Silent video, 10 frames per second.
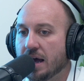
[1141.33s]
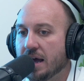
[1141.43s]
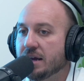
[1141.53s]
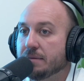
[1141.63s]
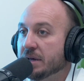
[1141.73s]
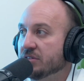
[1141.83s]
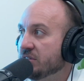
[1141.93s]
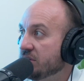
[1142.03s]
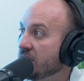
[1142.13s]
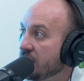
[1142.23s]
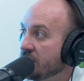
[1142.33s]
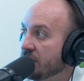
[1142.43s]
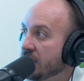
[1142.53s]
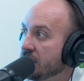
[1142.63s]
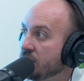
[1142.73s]
business that you're
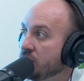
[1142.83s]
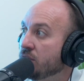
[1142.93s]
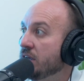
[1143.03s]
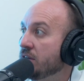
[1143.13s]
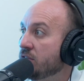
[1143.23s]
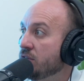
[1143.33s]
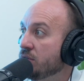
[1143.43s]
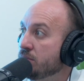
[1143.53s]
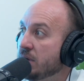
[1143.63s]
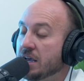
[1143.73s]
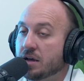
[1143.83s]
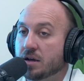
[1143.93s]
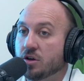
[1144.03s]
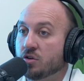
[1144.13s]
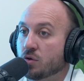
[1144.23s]
in, you need to make
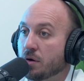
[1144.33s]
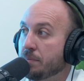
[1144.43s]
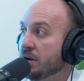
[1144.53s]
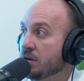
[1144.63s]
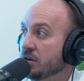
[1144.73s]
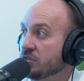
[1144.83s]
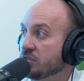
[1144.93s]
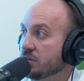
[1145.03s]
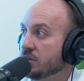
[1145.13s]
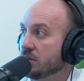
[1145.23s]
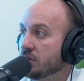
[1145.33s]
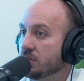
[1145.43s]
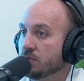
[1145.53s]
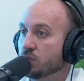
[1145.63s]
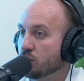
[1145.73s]
your appearance
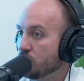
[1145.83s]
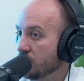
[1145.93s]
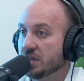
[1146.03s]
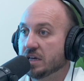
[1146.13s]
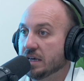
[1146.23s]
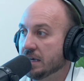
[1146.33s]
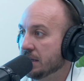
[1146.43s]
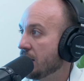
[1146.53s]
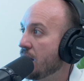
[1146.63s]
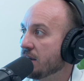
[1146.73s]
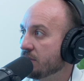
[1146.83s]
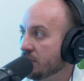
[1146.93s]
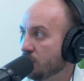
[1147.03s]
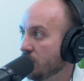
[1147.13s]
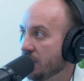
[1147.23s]
really in line with
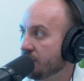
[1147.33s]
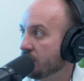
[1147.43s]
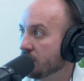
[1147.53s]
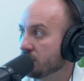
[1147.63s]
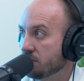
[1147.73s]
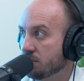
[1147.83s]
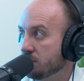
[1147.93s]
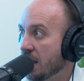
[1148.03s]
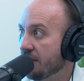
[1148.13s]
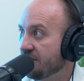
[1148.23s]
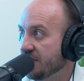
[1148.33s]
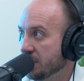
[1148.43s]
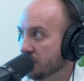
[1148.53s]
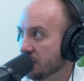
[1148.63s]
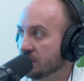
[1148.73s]
whatever that field
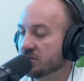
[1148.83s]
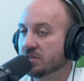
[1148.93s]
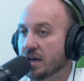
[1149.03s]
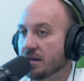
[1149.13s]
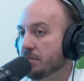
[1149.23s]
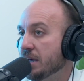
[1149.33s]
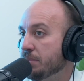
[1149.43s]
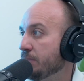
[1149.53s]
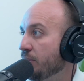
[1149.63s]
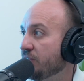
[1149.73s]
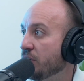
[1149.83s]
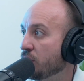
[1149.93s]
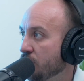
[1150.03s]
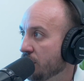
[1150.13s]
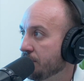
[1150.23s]
is and make people feel good,
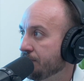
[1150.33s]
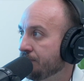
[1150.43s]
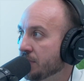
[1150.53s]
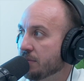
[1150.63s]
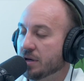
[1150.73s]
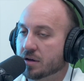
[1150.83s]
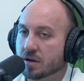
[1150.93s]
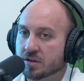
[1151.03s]
because